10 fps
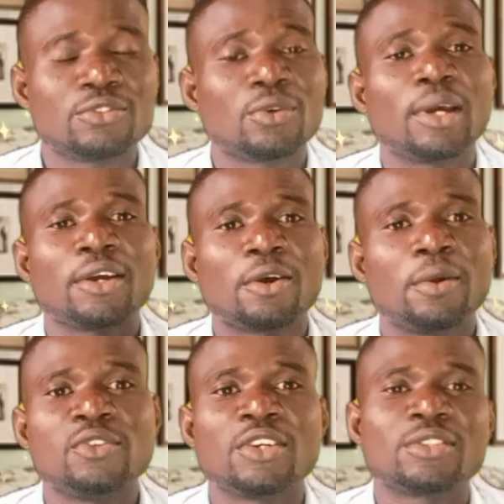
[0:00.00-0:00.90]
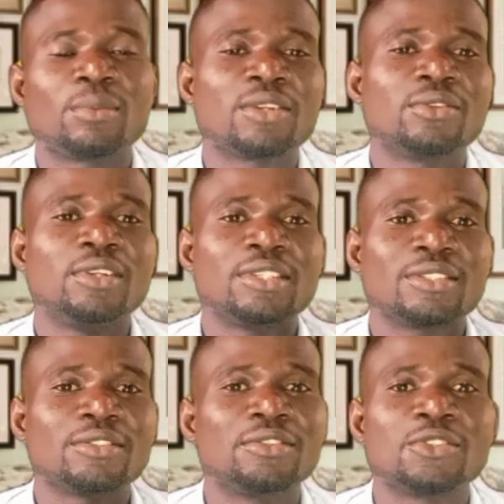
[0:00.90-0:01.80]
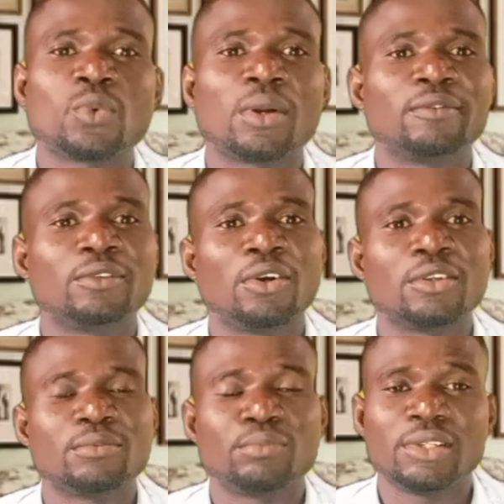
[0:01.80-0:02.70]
So I encourage you as about to listen to this word of God.